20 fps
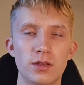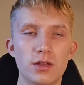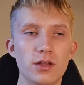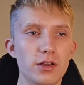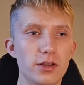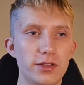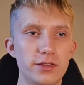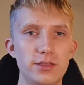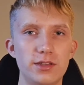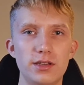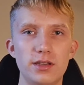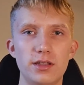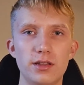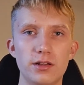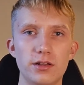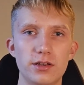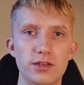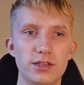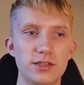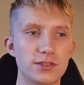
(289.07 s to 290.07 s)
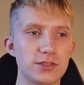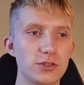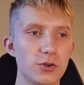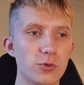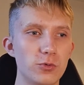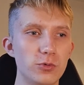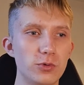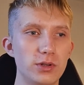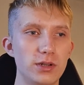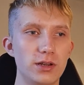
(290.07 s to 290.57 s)
Like it's
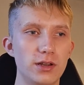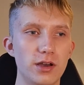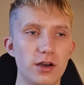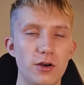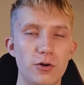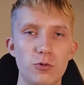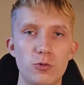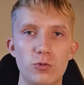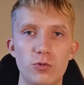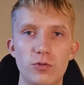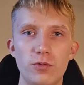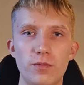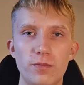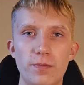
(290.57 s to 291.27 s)
only now